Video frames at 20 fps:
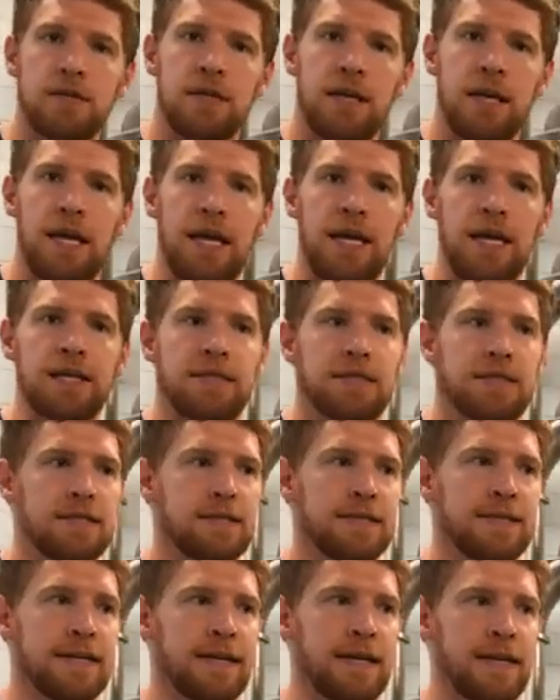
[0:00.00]
It
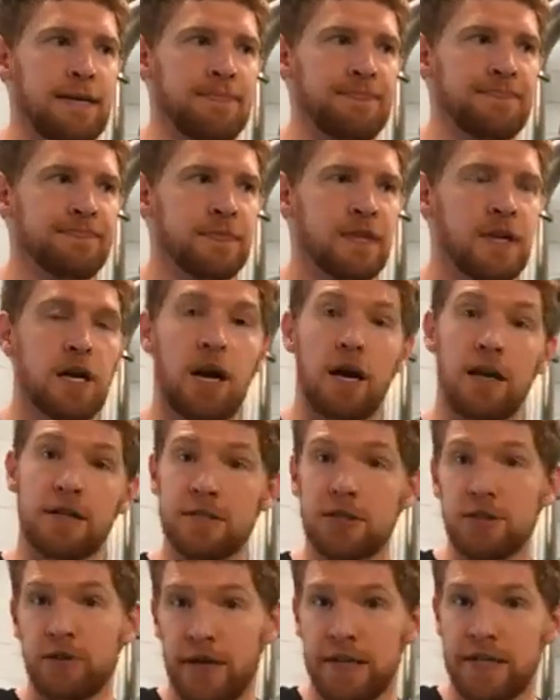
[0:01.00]

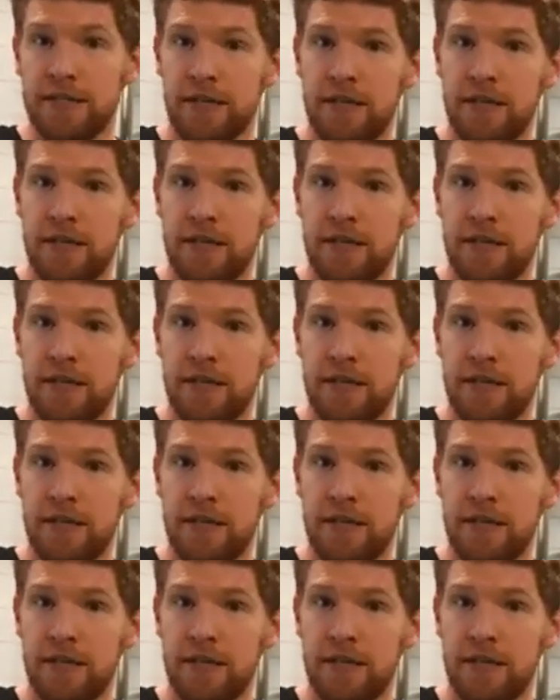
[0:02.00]
concentrates